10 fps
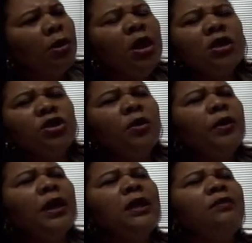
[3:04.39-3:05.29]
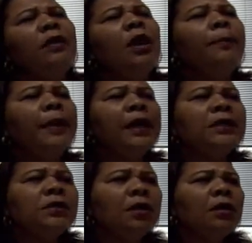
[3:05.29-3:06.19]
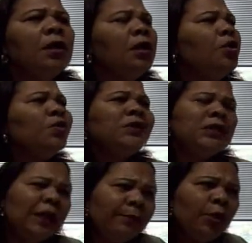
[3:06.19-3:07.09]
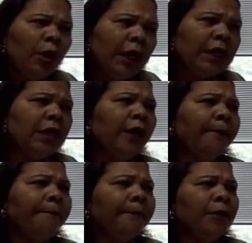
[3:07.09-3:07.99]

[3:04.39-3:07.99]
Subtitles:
They are children that develop later. You stimulate them.